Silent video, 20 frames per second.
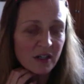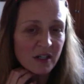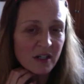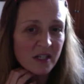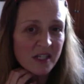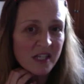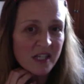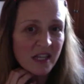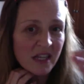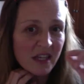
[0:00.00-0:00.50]

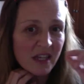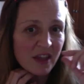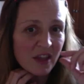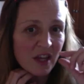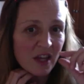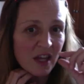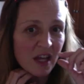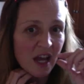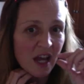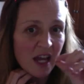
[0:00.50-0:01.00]
Suddenly
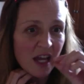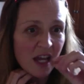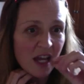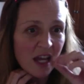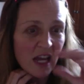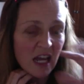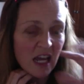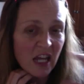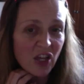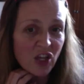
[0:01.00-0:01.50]

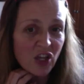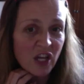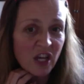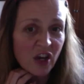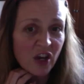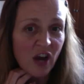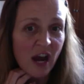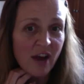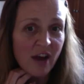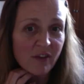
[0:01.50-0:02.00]
you can
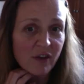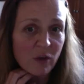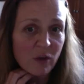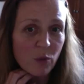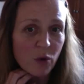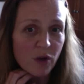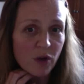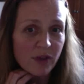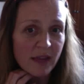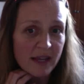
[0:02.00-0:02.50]
hear every
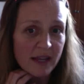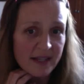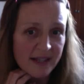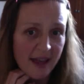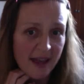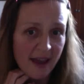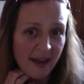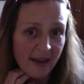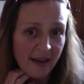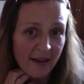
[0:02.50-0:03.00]
word they
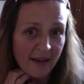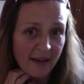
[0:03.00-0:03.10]
say.